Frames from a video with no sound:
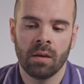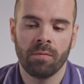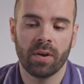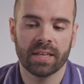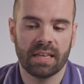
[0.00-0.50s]

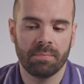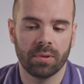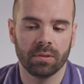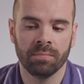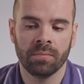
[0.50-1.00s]
For
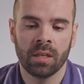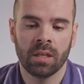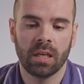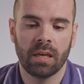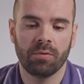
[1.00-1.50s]
example,
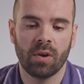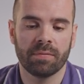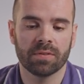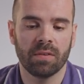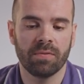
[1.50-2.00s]
if you
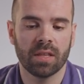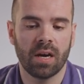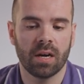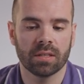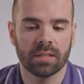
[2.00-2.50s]
have suffered a
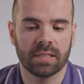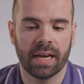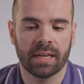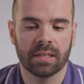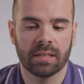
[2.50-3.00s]
heart
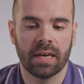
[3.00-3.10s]
attack